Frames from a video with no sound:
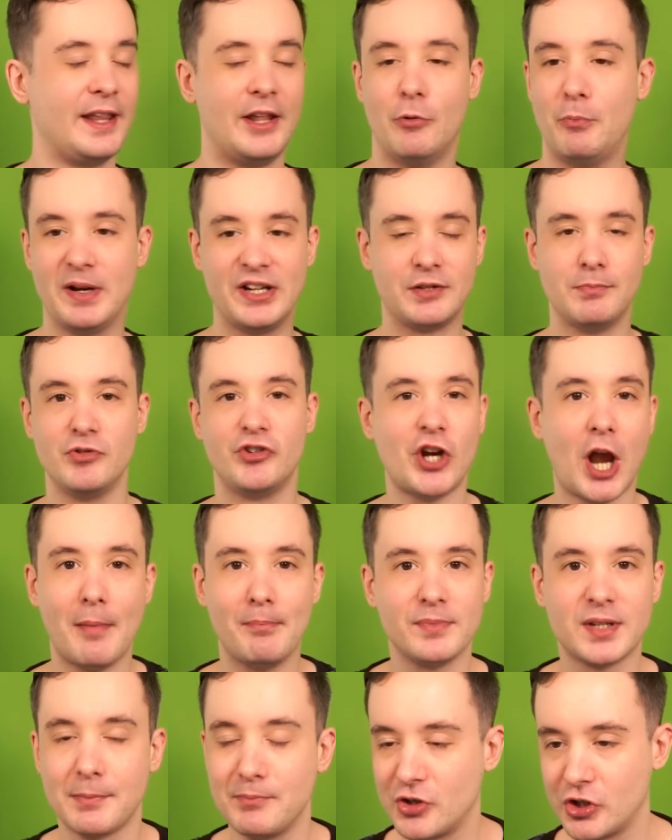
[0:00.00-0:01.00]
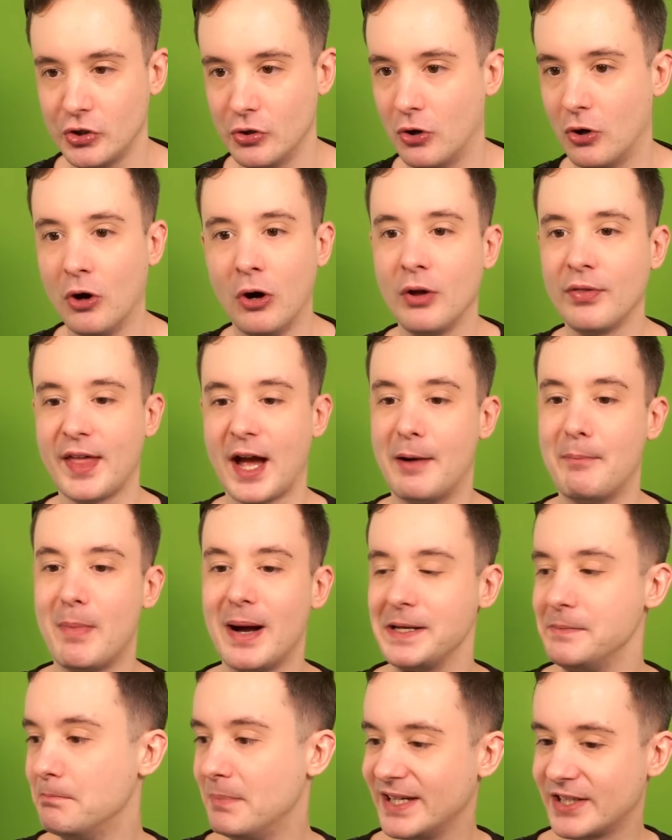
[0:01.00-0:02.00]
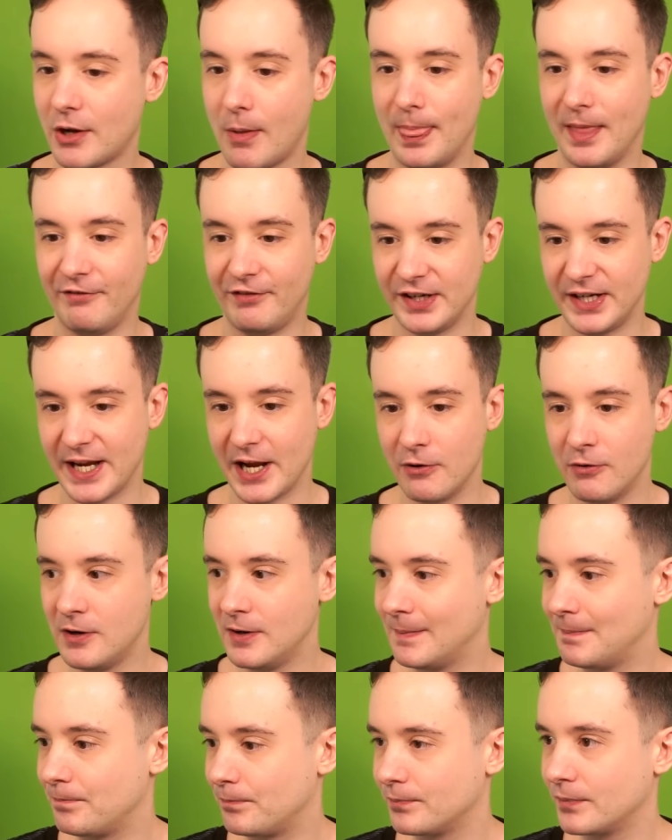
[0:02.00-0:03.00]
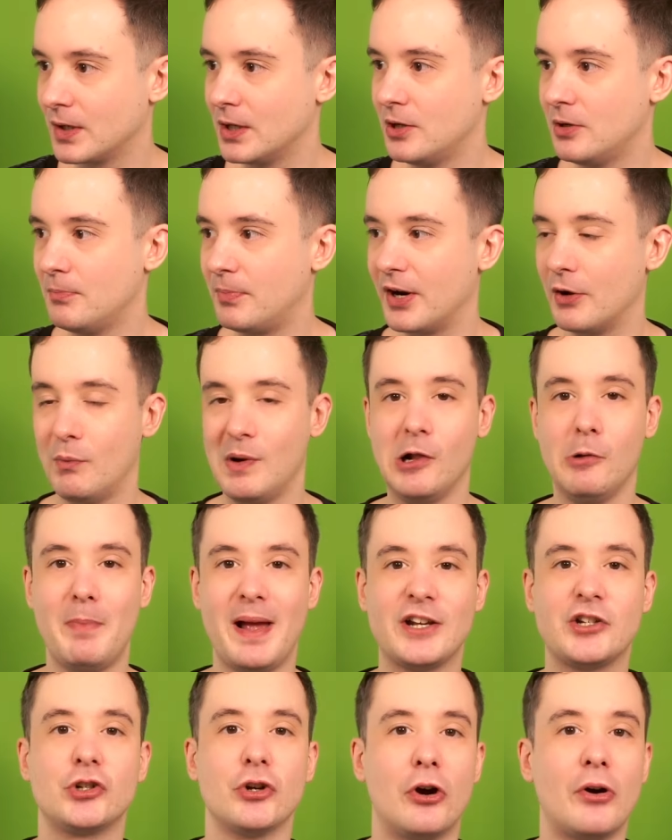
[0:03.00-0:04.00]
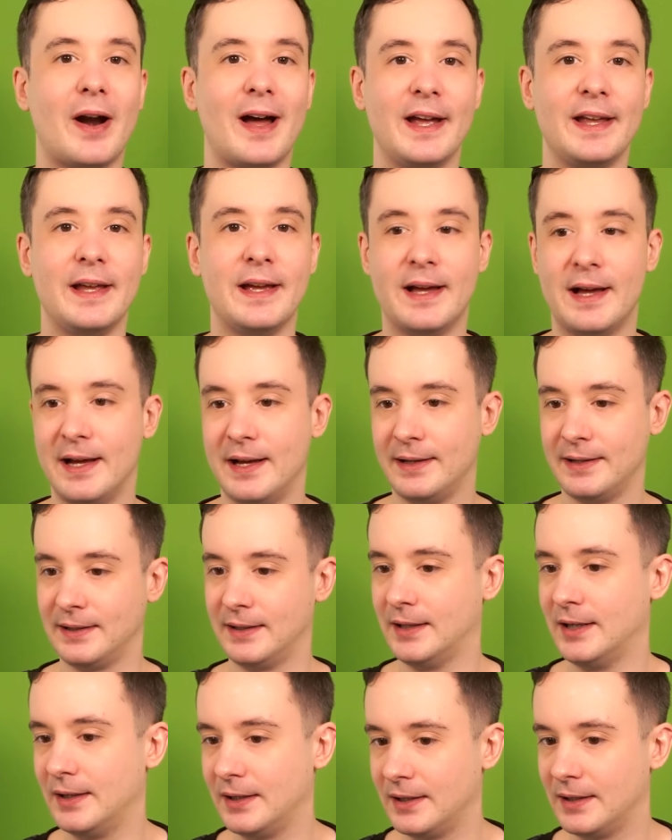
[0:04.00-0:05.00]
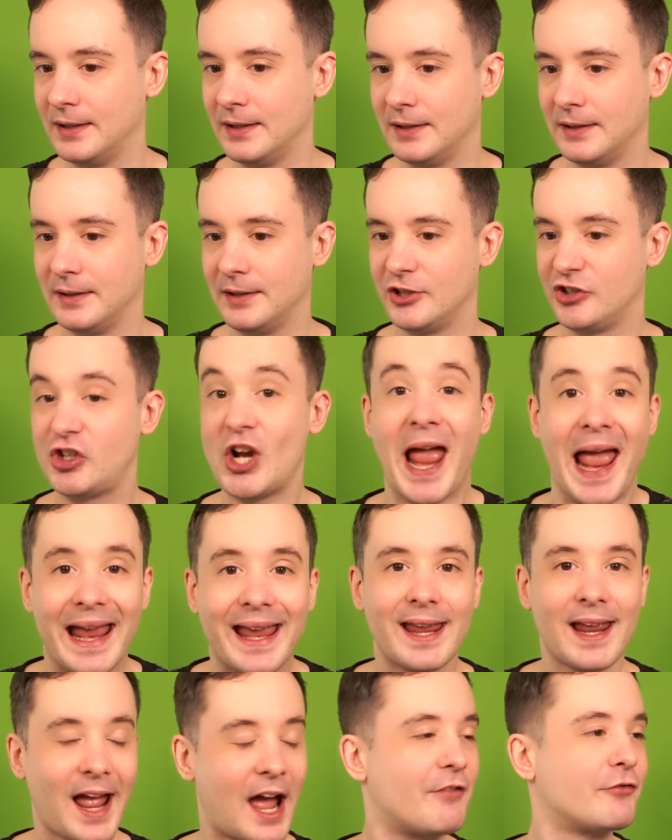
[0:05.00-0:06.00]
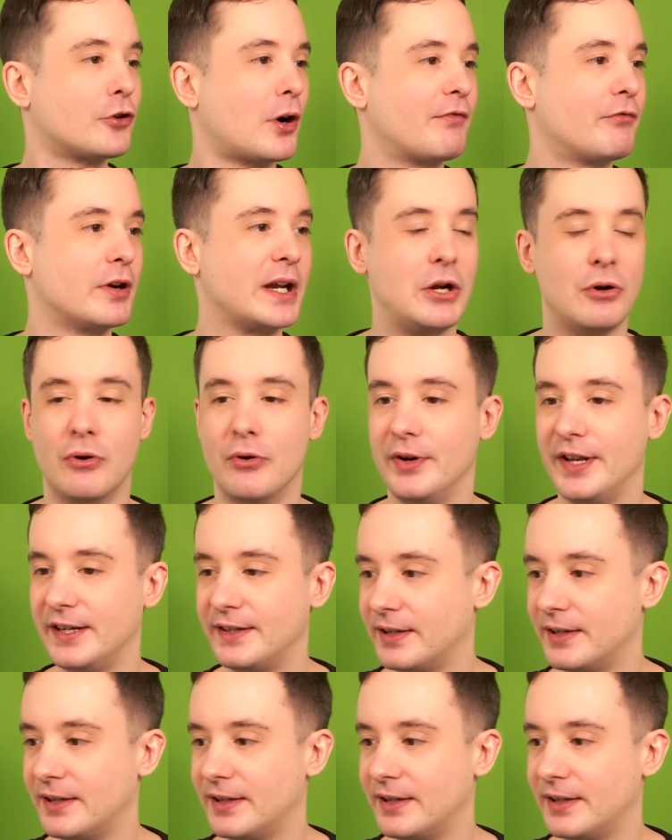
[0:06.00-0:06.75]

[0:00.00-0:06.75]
there'll be some gems, I'm sure, that I might miss on the video. But I will make sure I uh, check after I've recorded.